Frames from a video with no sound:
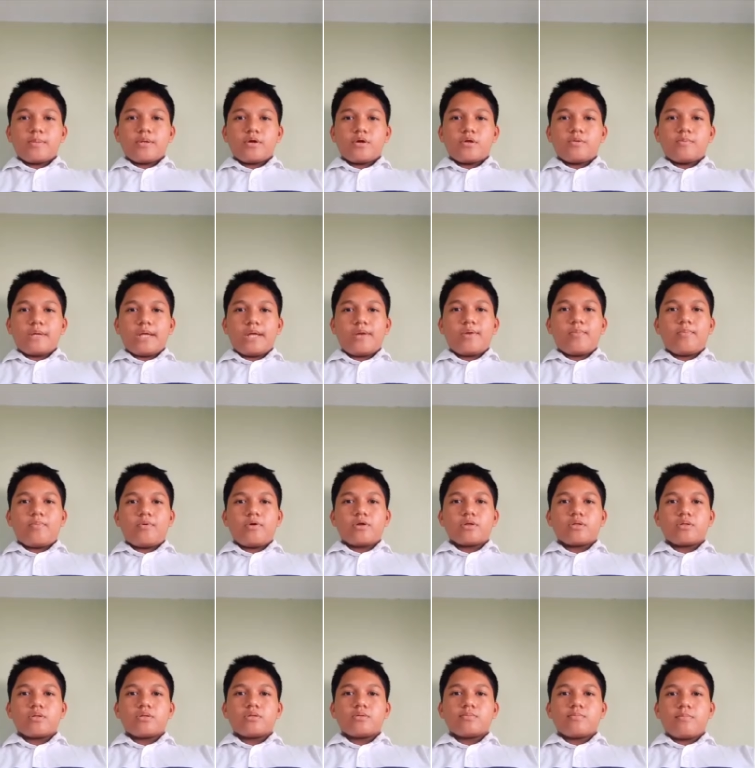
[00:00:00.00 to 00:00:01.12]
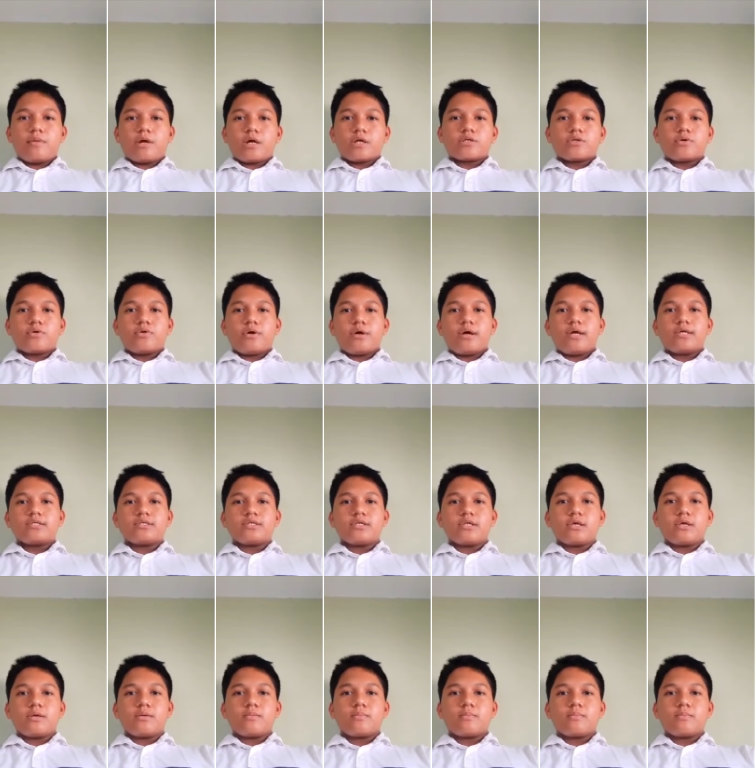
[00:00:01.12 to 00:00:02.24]
will be all my report. Back to you,
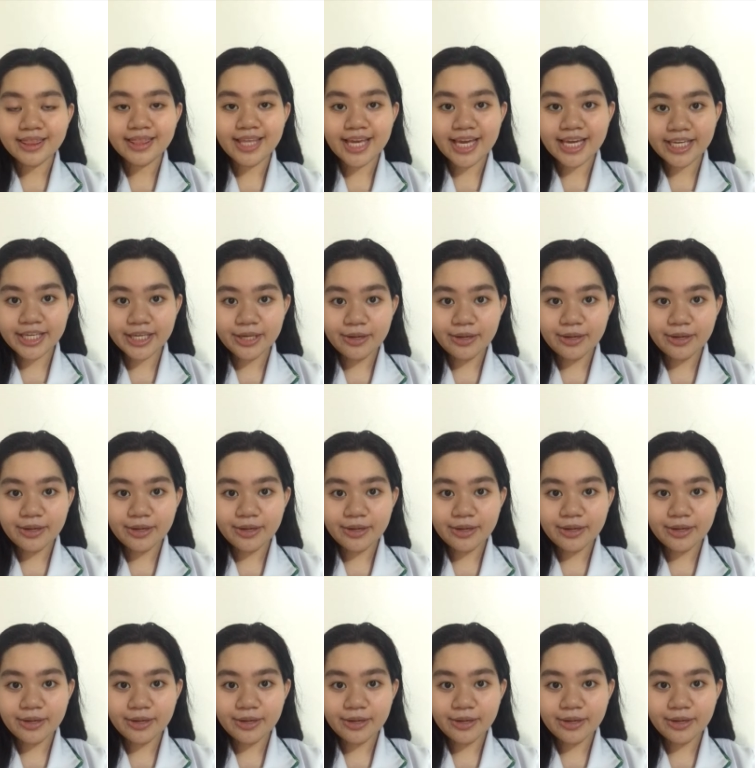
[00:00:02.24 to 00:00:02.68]
Ashley. Thank